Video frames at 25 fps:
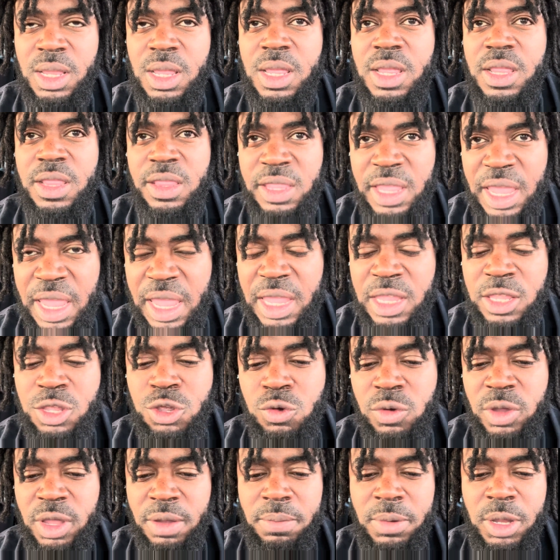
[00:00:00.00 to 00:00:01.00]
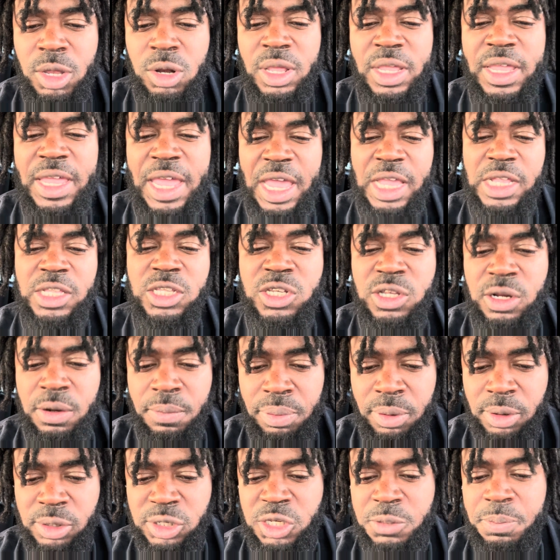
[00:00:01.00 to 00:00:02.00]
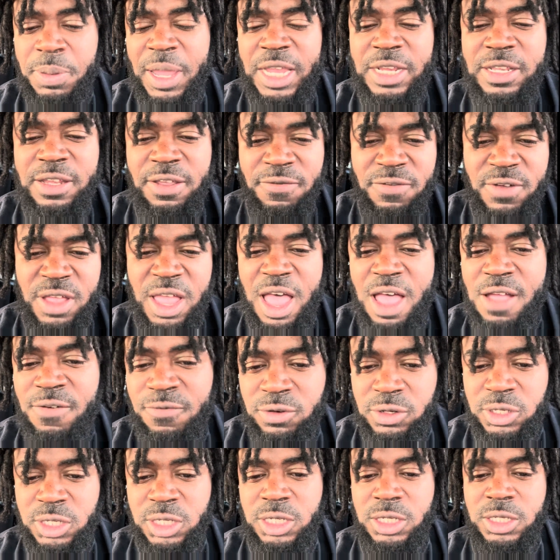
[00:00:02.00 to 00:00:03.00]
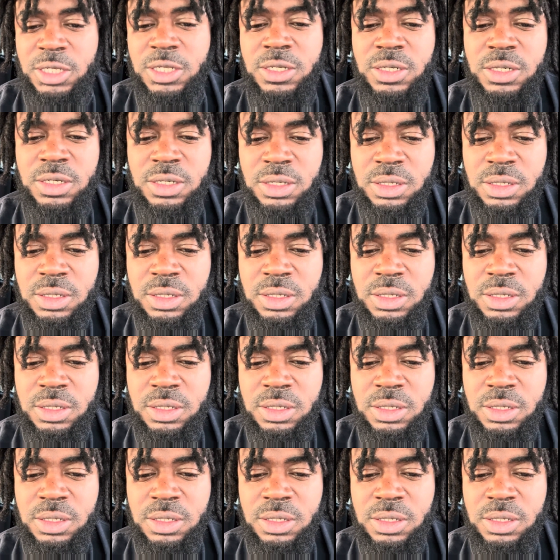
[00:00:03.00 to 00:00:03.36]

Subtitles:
Then you communicate to the prospective conferences